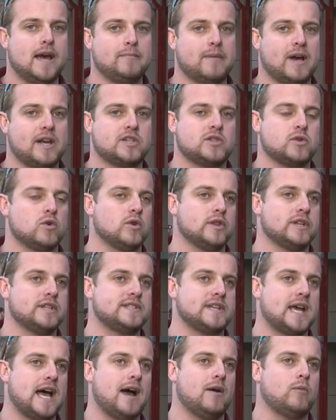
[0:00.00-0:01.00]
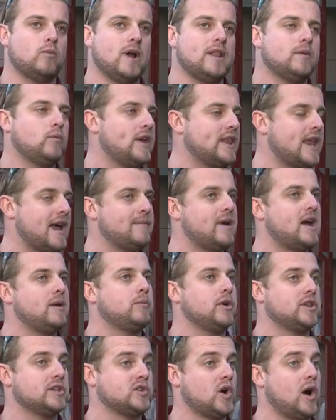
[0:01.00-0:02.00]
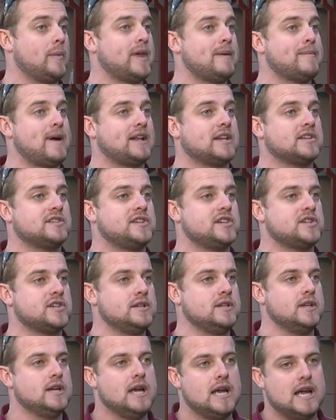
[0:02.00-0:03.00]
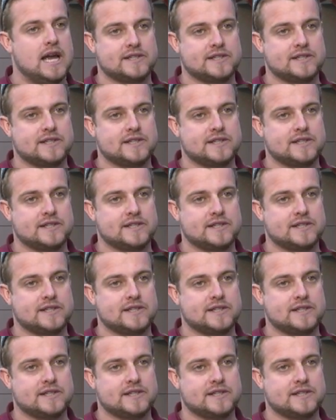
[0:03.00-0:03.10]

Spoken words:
make sure that when they make, by the time they make a decision,